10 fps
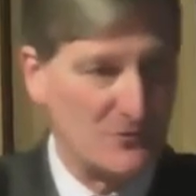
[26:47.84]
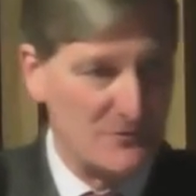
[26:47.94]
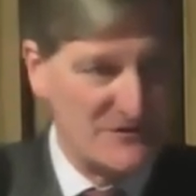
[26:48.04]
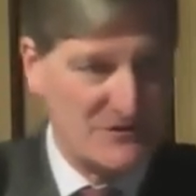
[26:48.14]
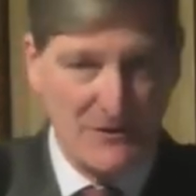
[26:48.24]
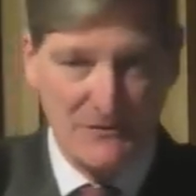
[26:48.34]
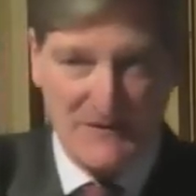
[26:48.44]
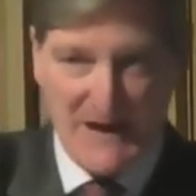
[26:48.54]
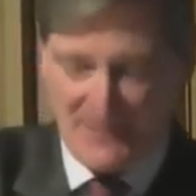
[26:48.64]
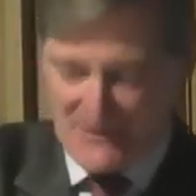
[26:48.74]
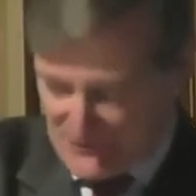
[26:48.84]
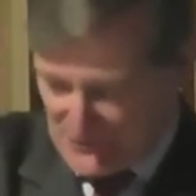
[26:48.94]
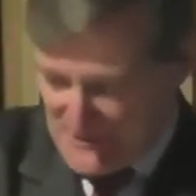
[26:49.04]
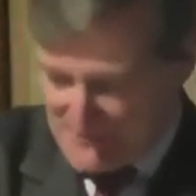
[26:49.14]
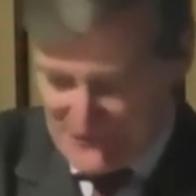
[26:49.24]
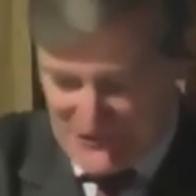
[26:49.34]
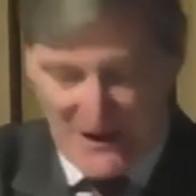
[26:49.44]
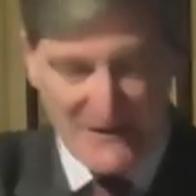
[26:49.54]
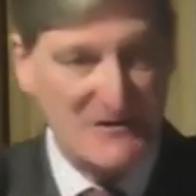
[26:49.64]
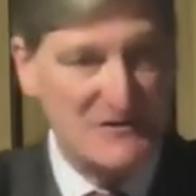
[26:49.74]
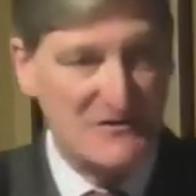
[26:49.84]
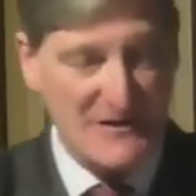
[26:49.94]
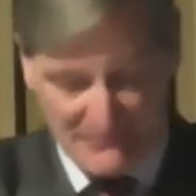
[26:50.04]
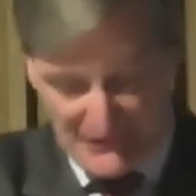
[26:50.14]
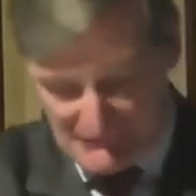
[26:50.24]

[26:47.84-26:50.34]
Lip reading: always go to cabinet to emphasise his separate